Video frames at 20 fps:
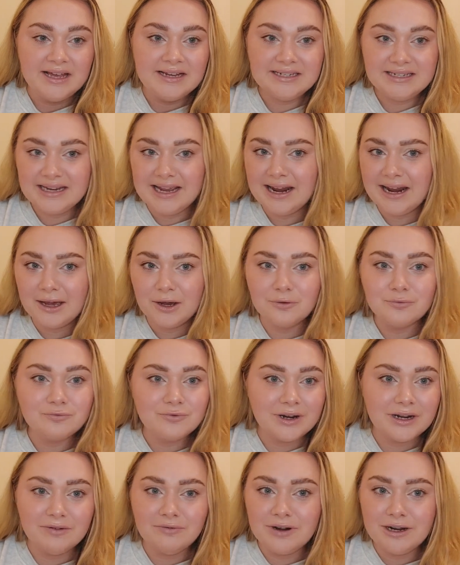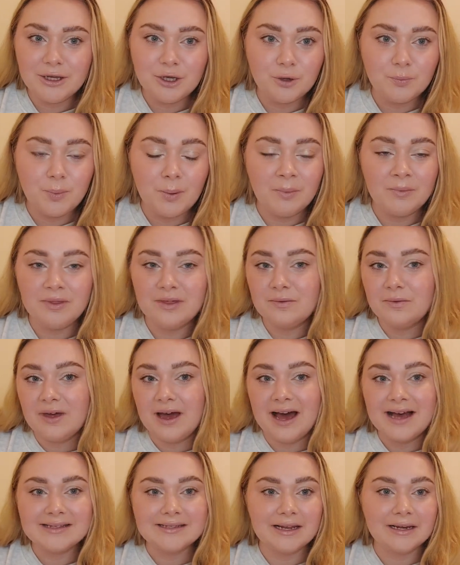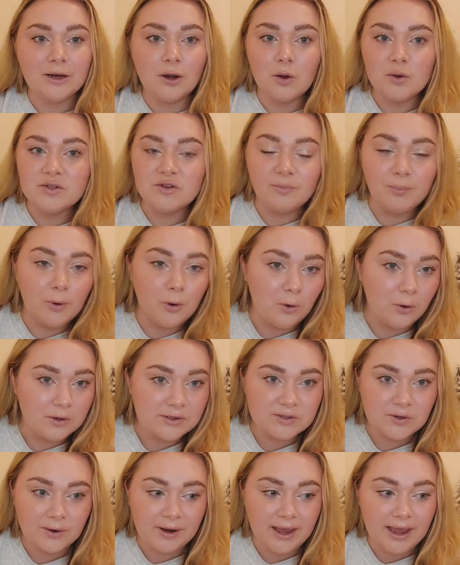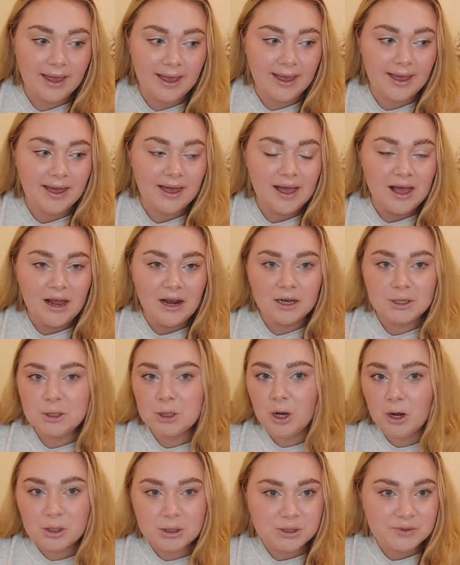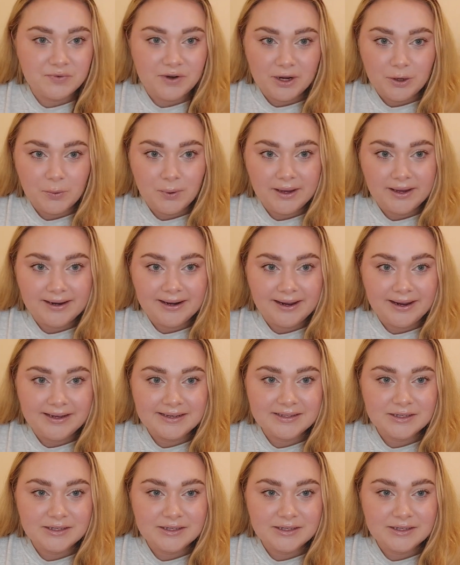to get like a really, really good one that has like loads of ports on it, charges really quickly.